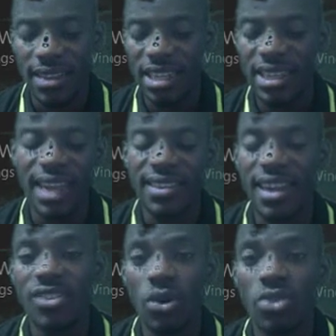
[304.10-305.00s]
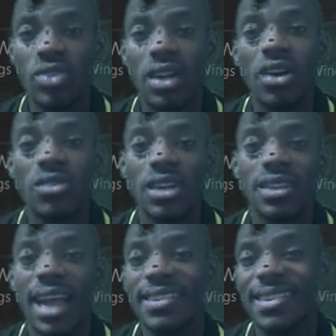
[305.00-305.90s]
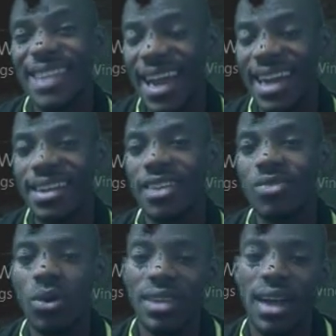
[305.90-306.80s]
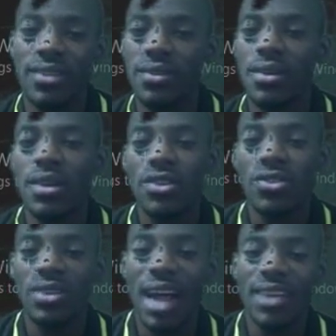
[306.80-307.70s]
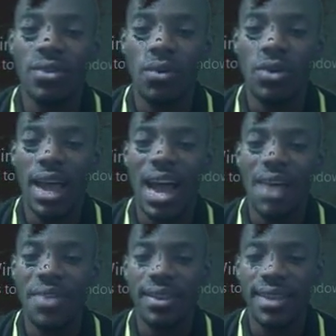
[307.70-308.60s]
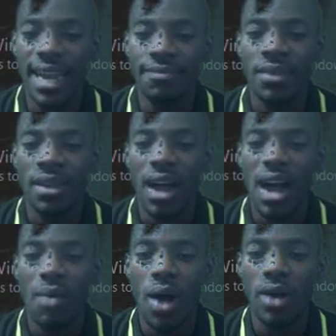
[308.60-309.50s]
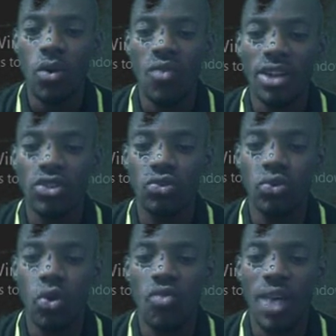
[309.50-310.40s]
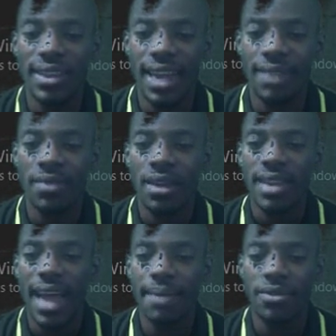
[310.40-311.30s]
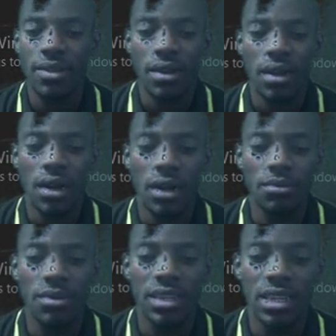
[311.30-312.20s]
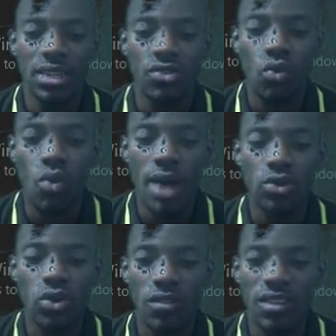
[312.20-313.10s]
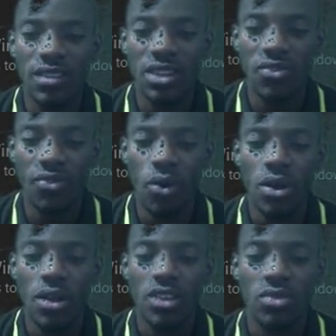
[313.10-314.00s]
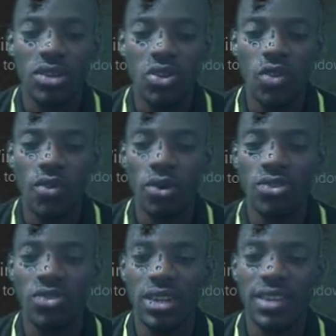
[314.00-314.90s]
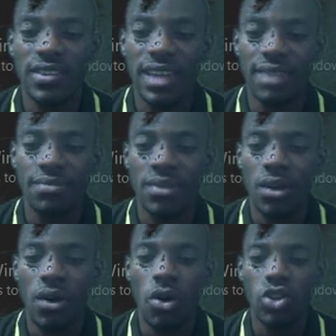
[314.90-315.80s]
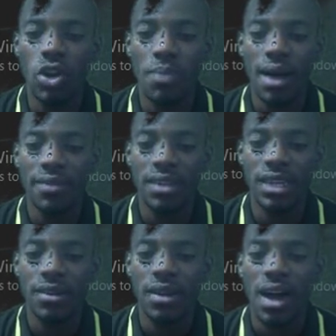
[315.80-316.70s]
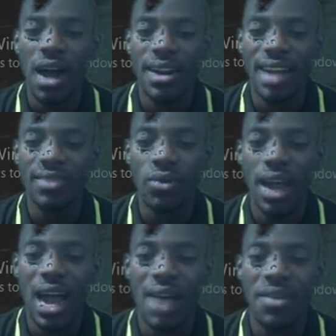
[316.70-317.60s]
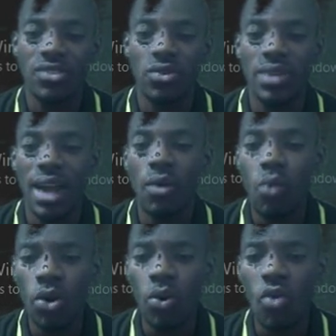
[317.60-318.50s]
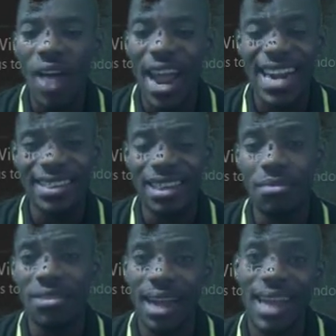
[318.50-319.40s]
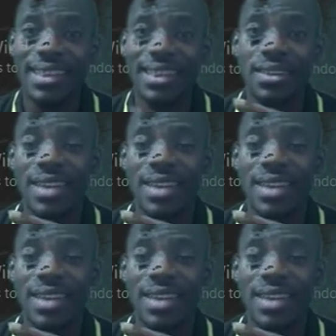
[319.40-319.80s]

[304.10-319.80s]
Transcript: 10 times 10 is 100. 100 times 10 is 1000. So that's what I have here, 10. 1 over 2 over 10 times the square root of 16 is 4. Square root of 100 is 10. All to the power of 3. And that's what I have here. So now 1 over anything means that that